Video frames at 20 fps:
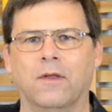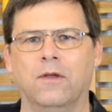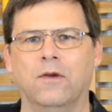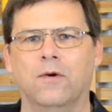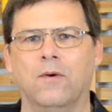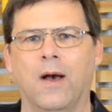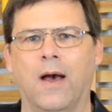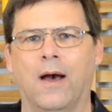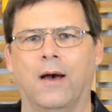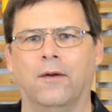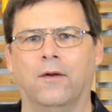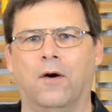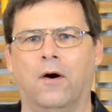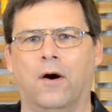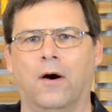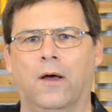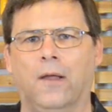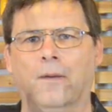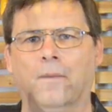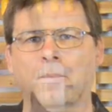that you had
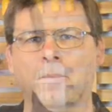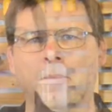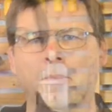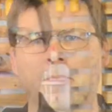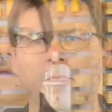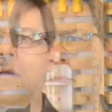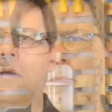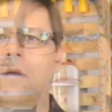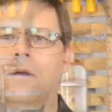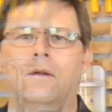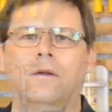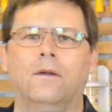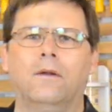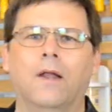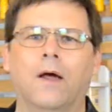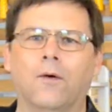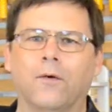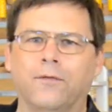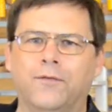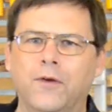on.
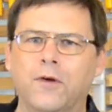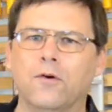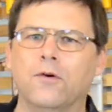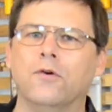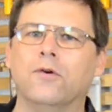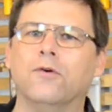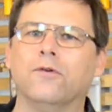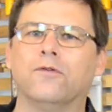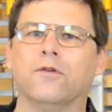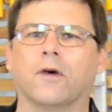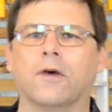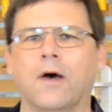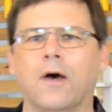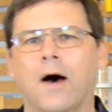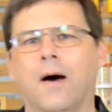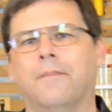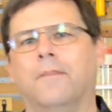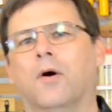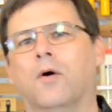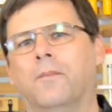Now, if you use a
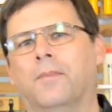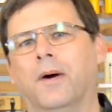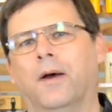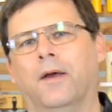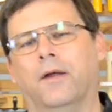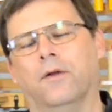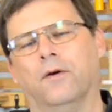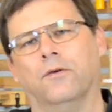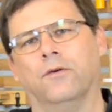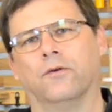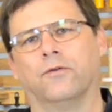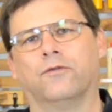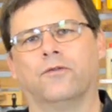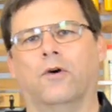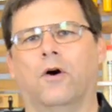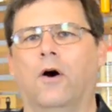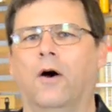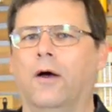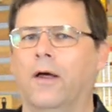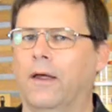combo blade on your
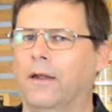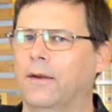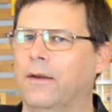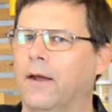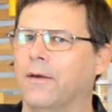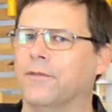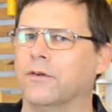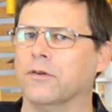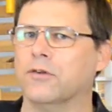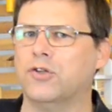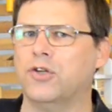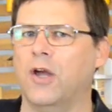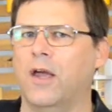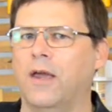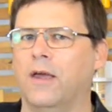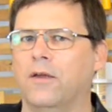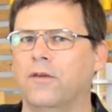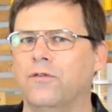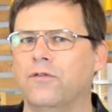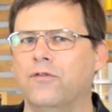saw and never
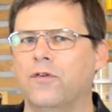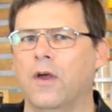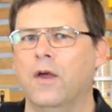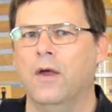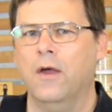change,